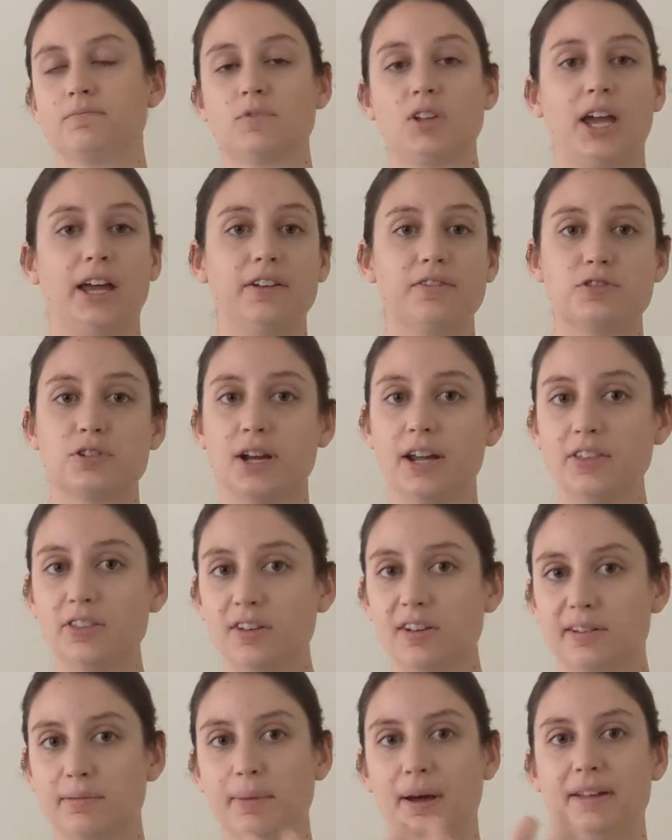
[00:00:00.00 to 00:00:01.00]
kind of train
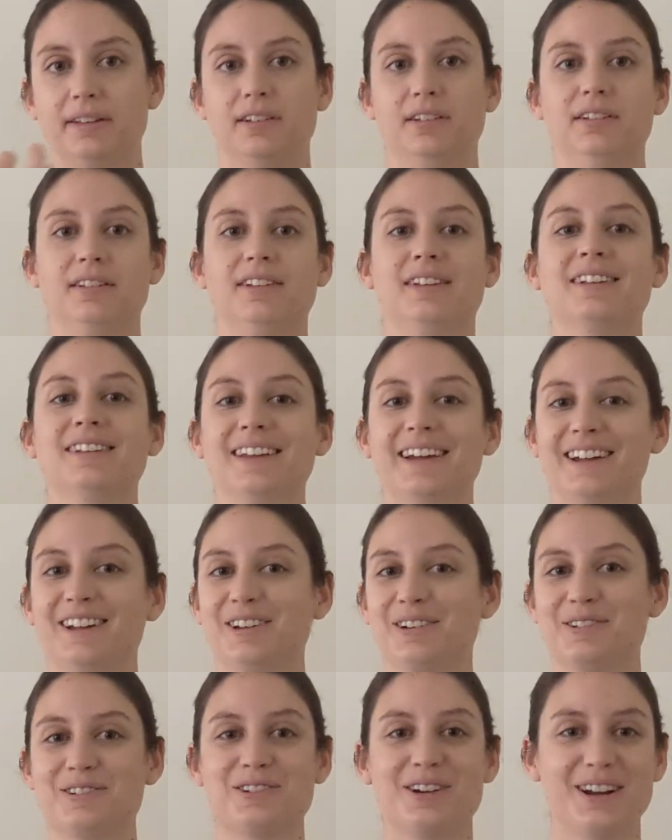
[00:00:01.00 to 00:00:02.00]
those muscles like
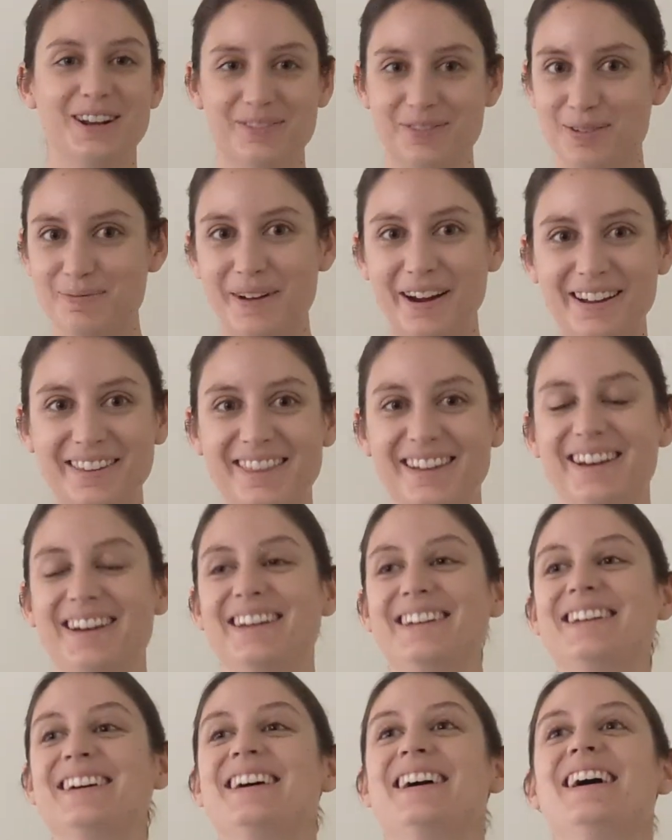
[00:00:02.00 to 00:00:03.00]
you're training for
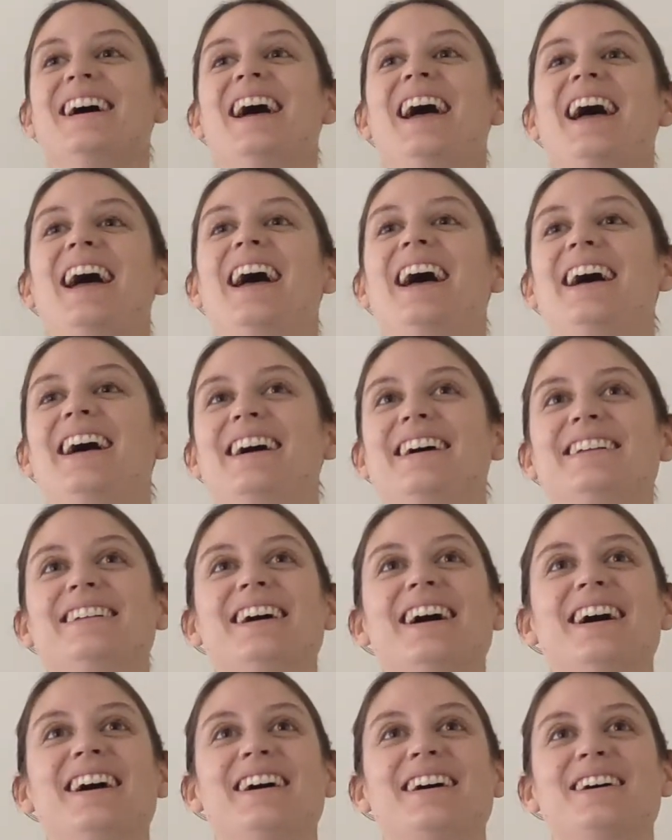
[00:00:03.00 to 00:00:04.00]
marathon, and
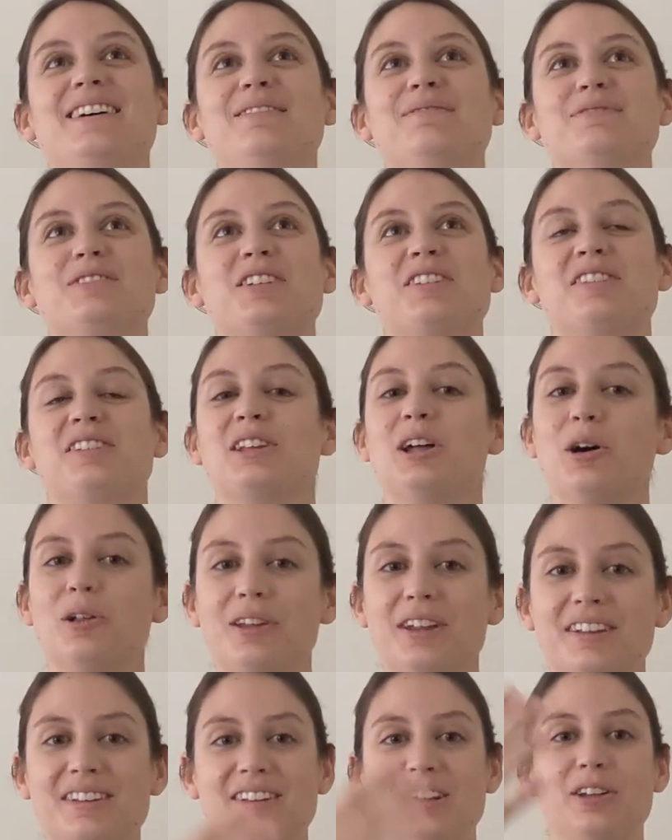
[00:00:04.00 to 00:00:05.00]
just
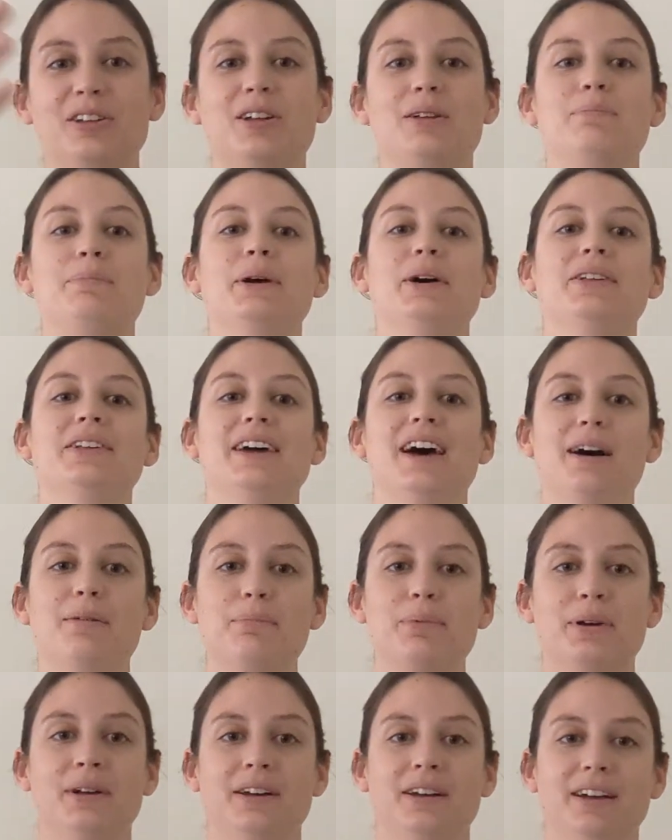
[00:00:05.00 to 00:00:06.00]
slowly build
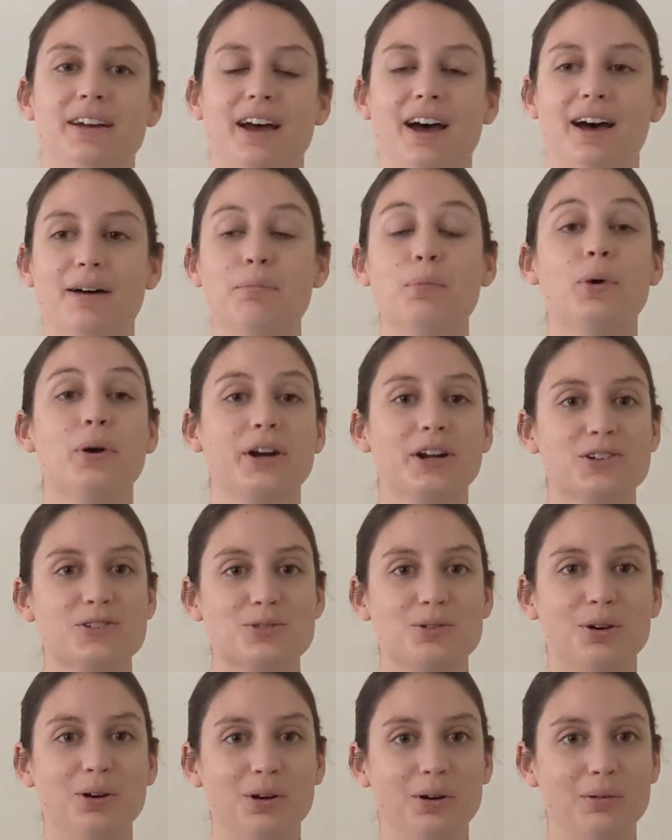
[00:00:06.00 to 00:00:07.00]
up more
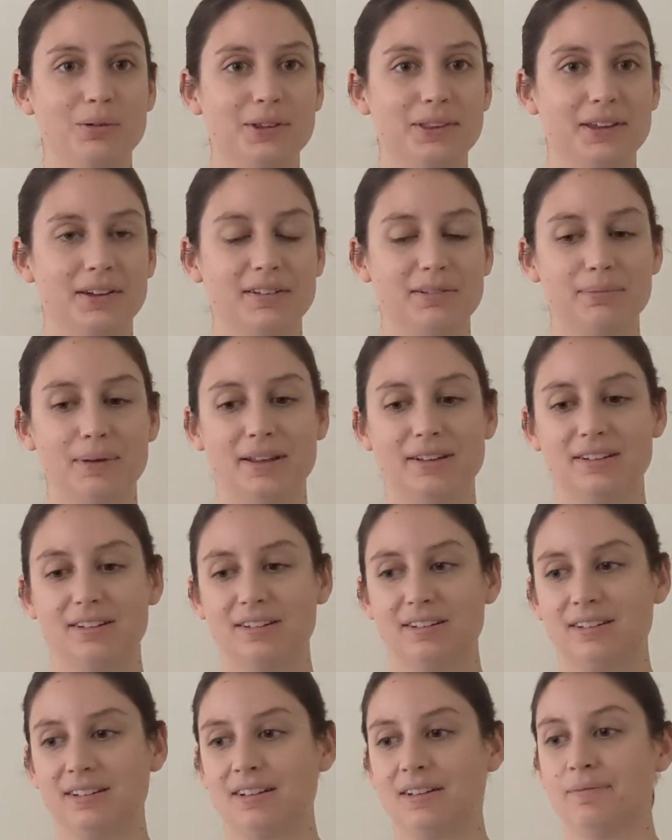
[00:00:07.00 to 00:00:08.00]
control with those
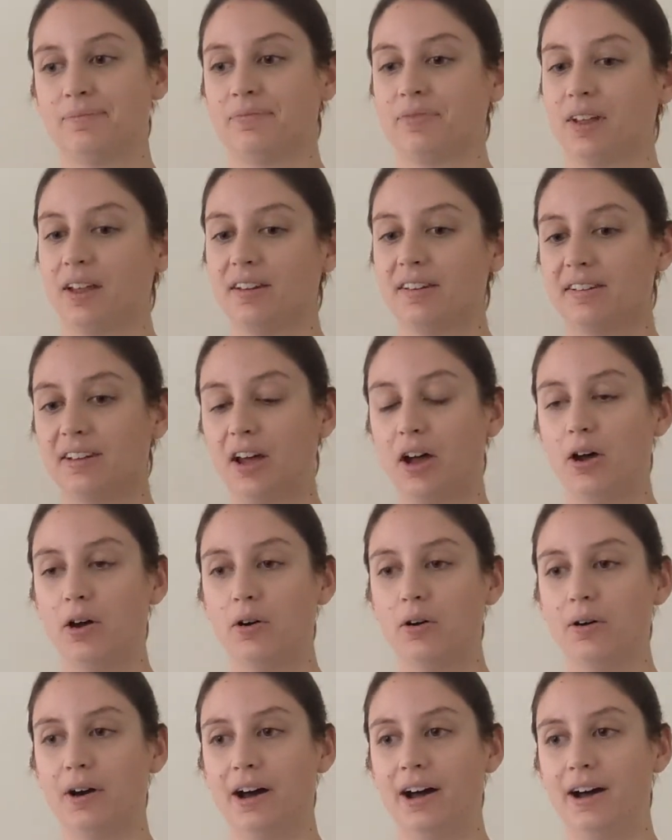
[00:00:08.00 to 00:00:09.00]
muscles.
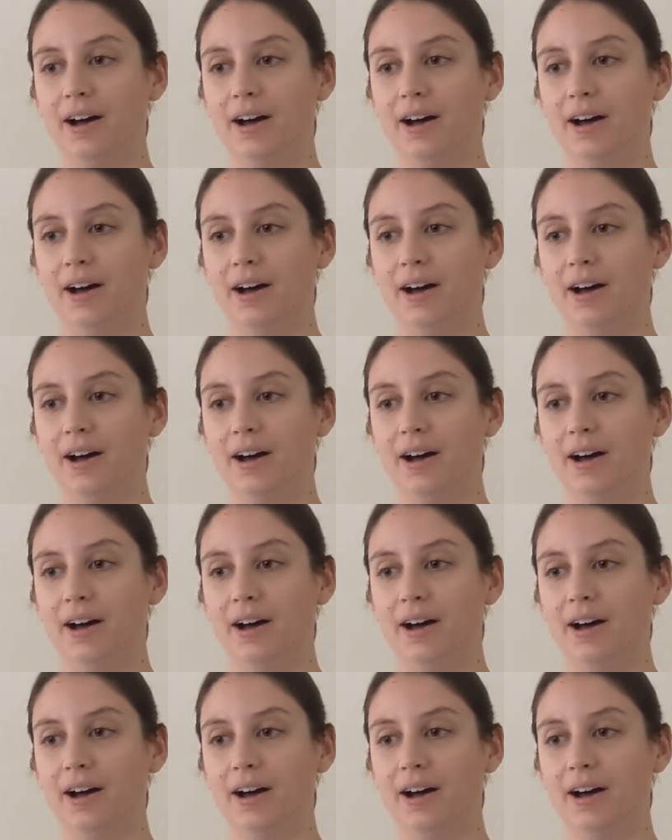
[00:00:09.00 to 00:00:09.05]
So